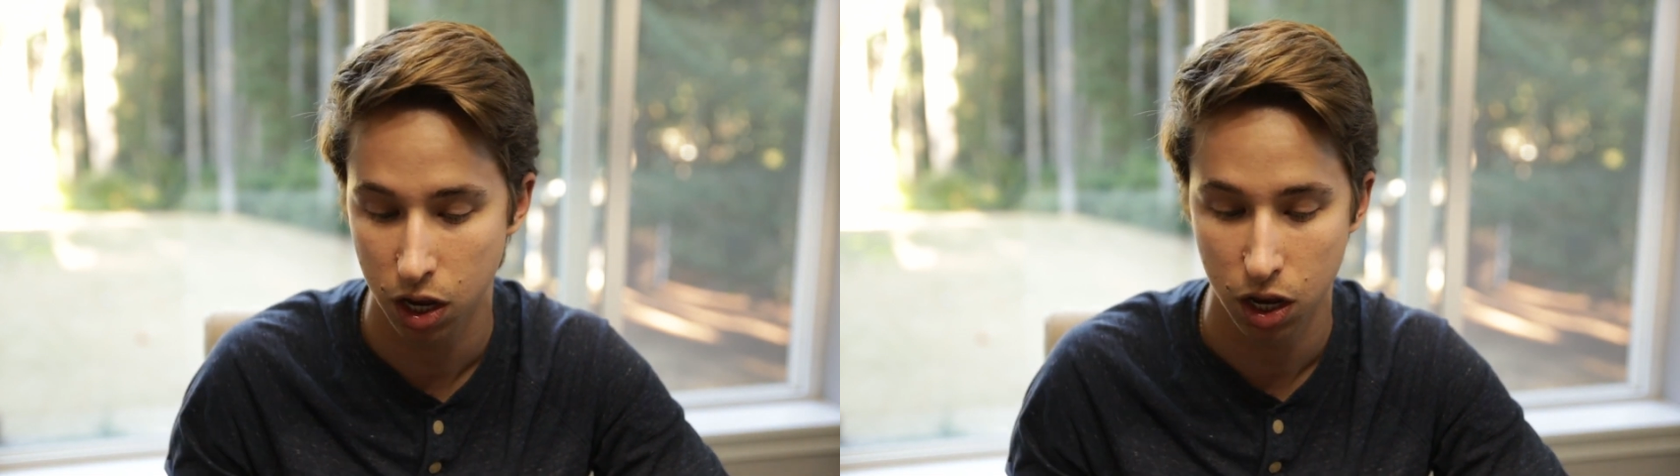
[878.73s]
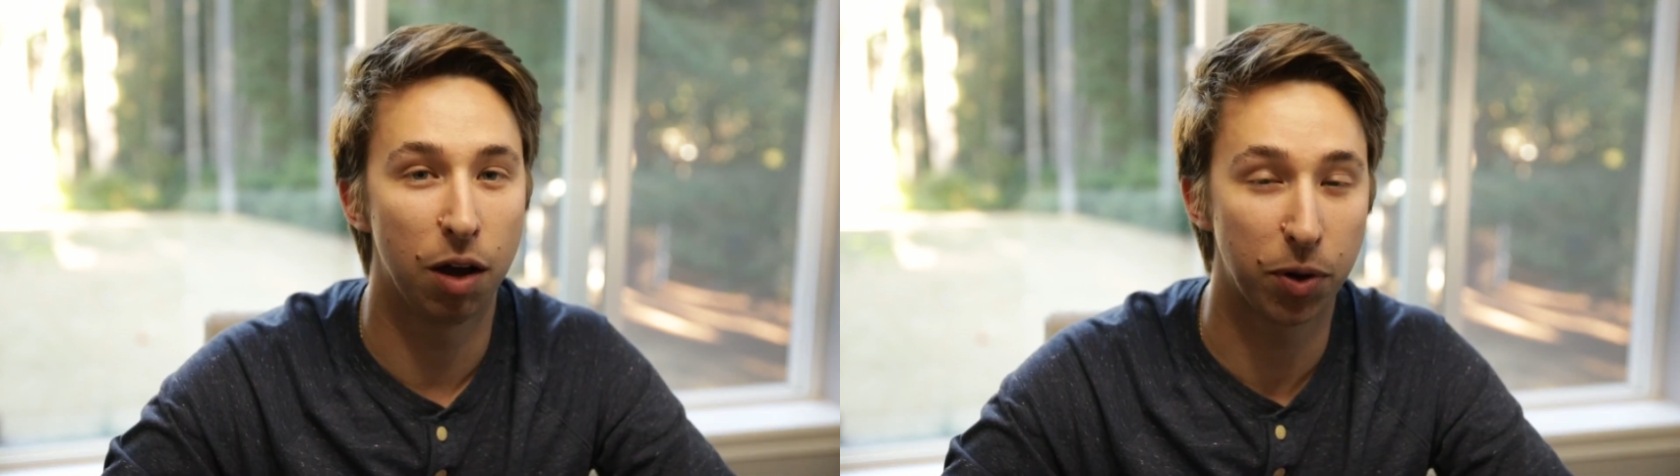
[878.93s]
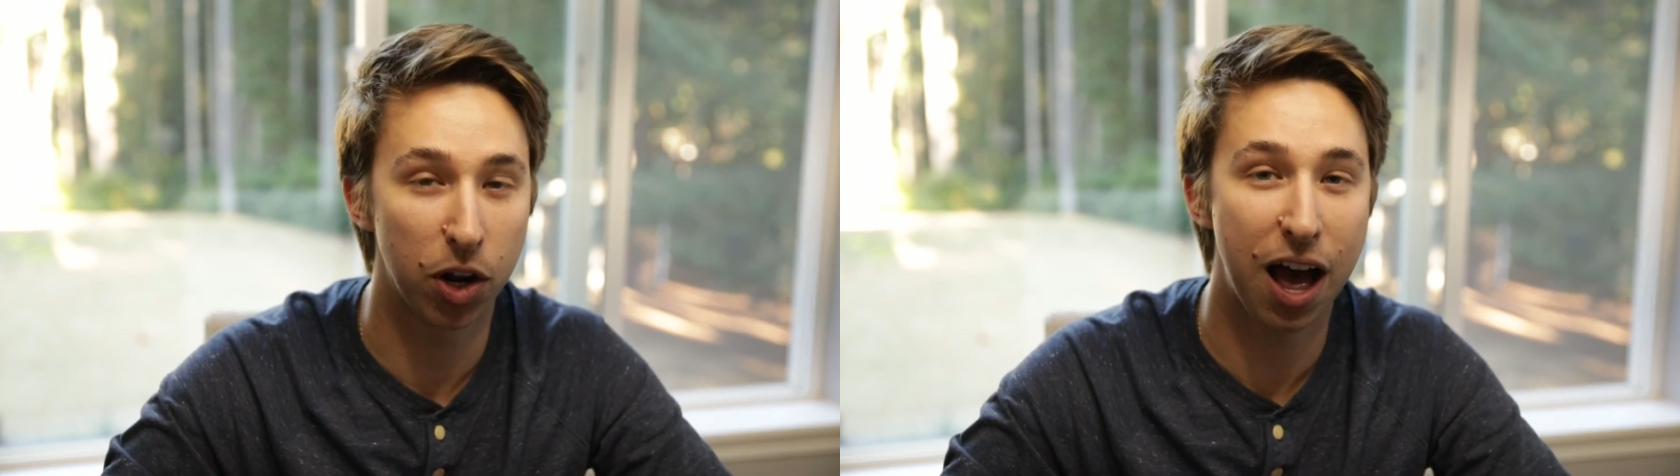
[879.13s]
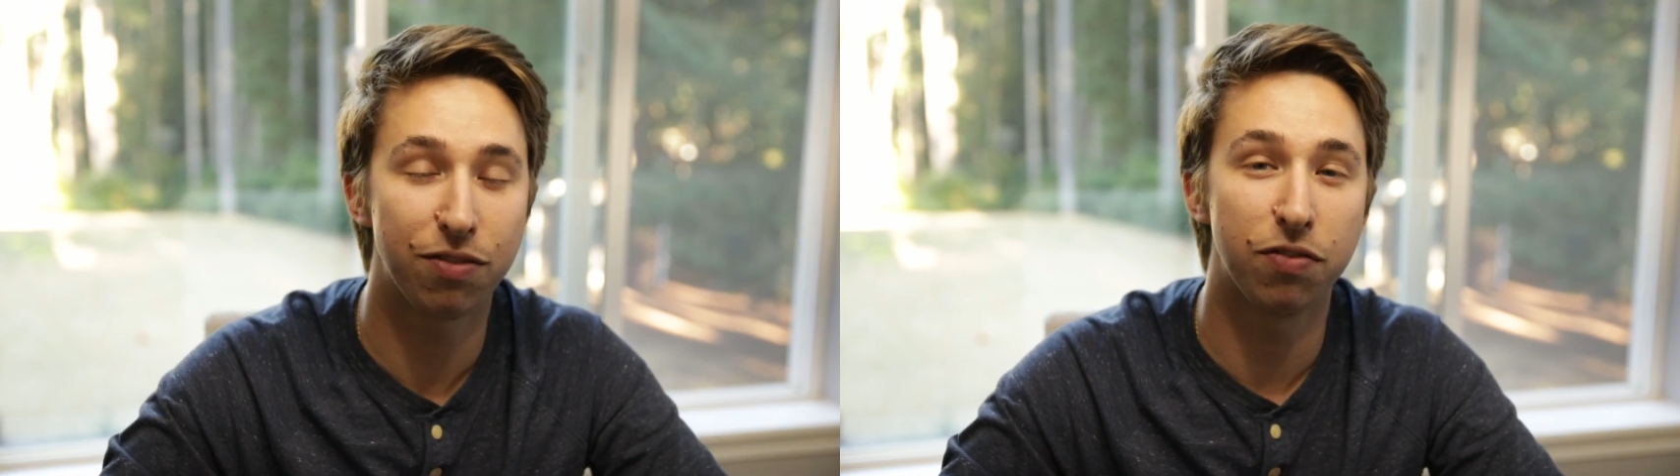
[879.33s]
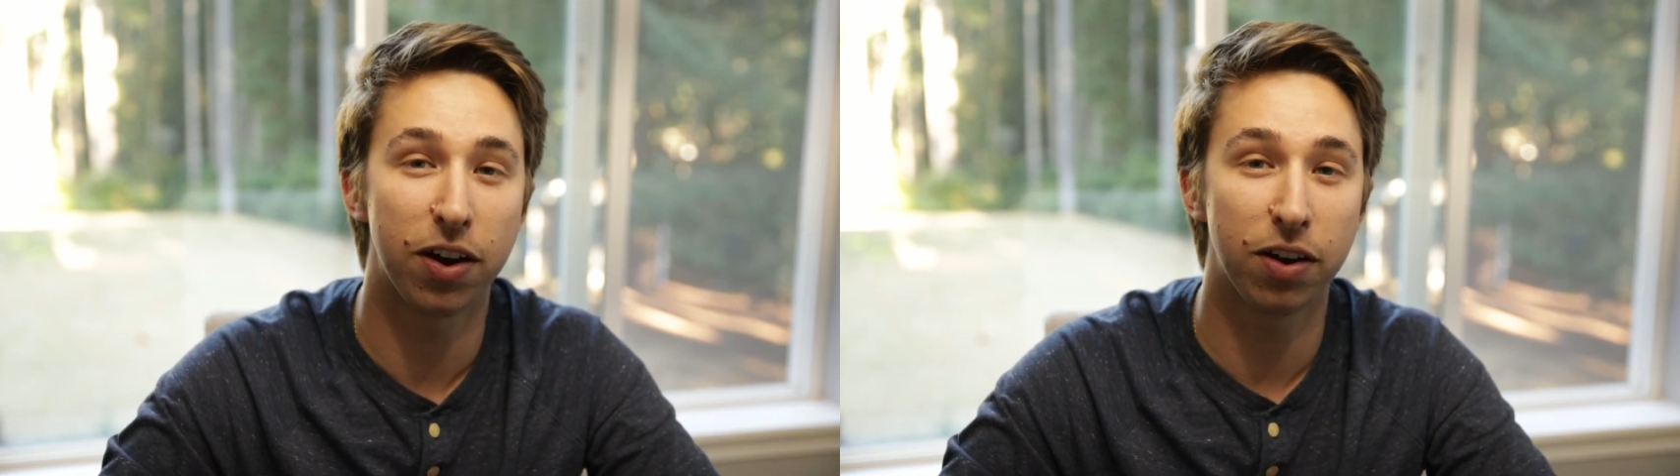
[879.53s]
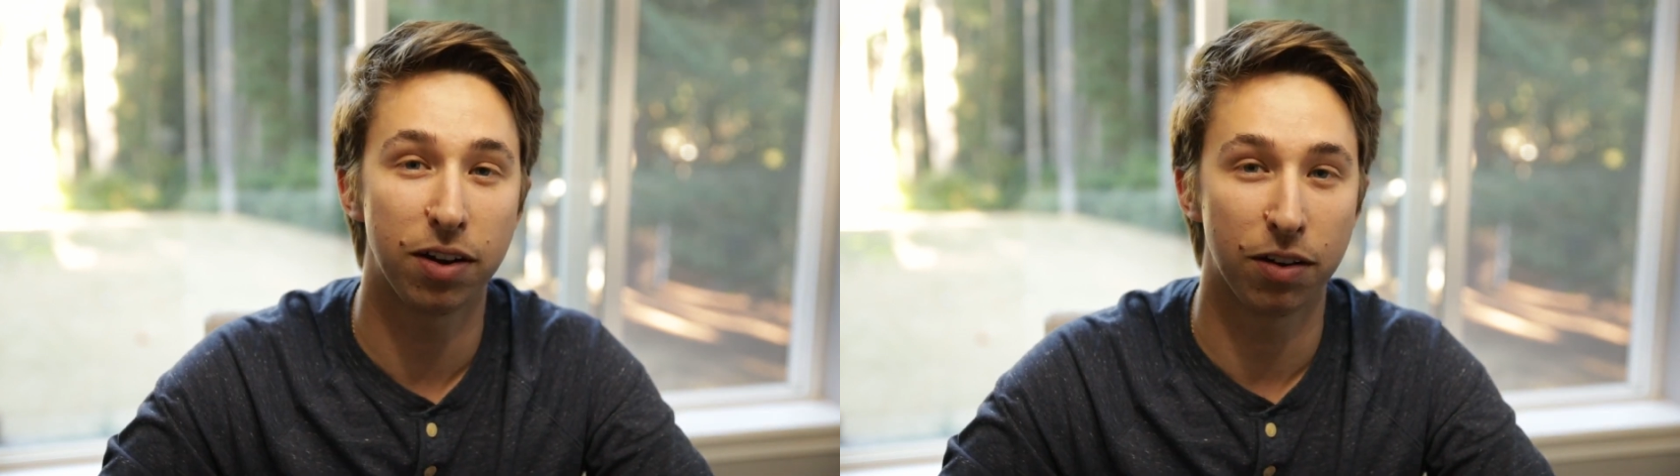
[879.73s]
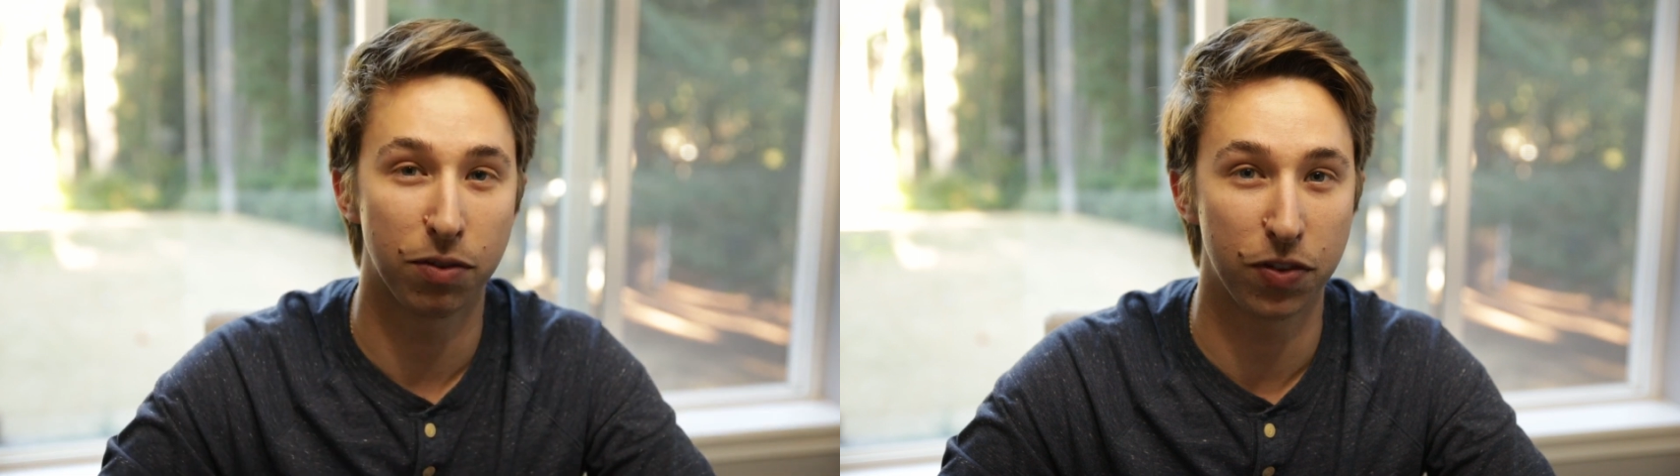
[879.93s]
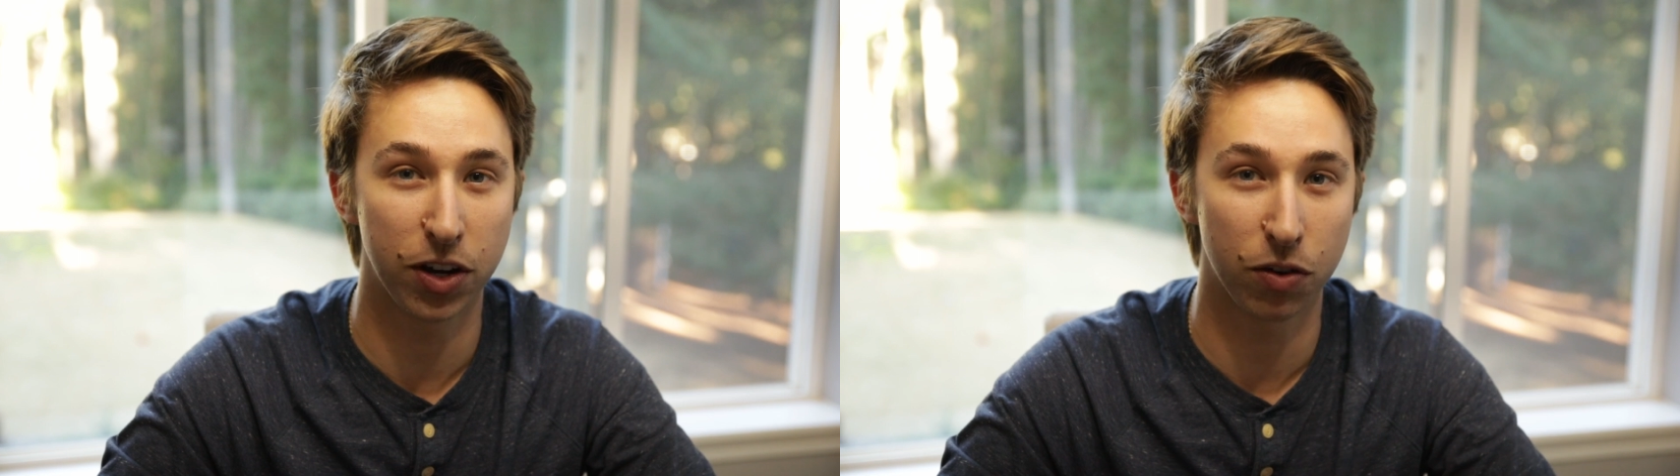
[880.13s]
I'm going to have a
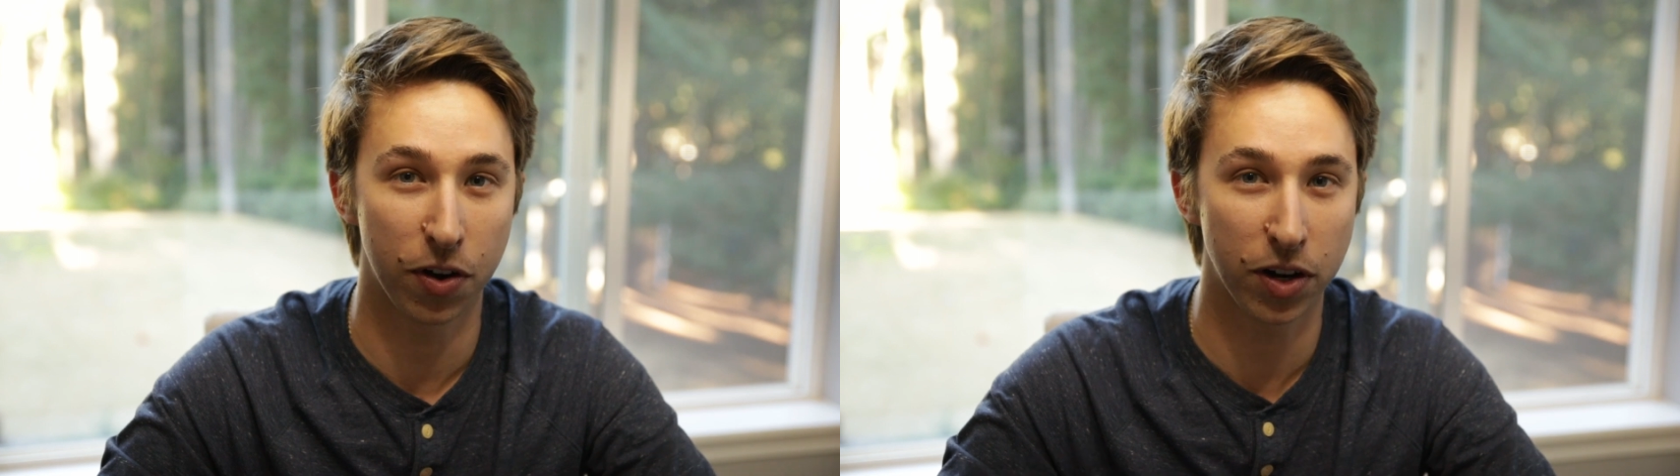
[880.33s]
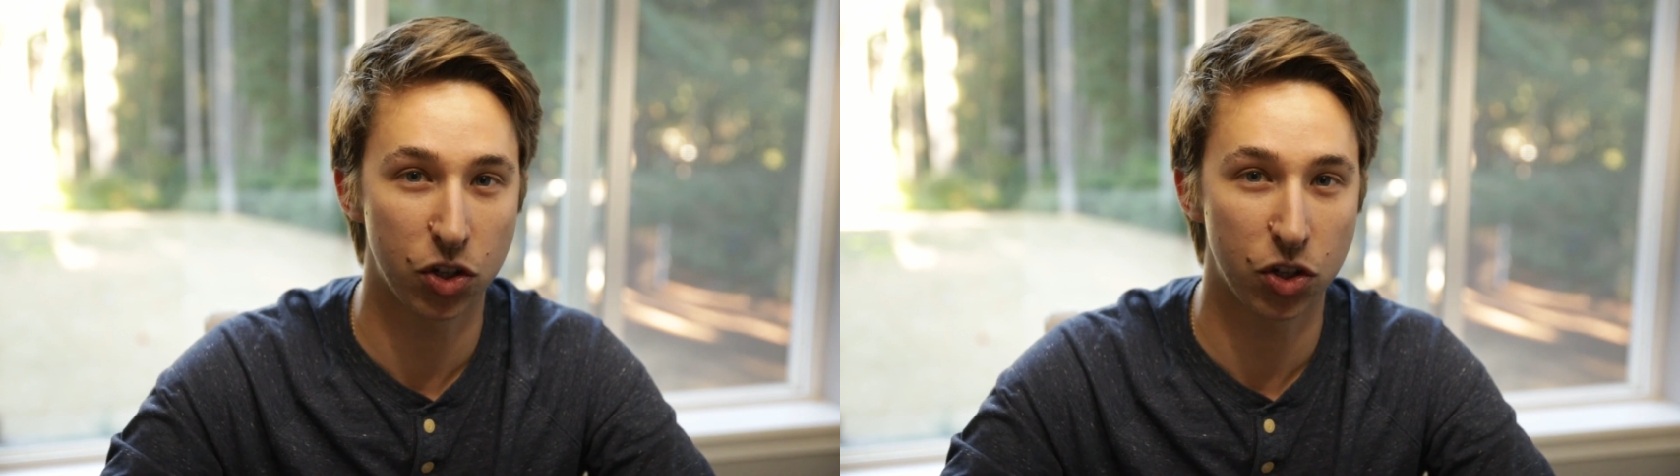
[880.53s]
video very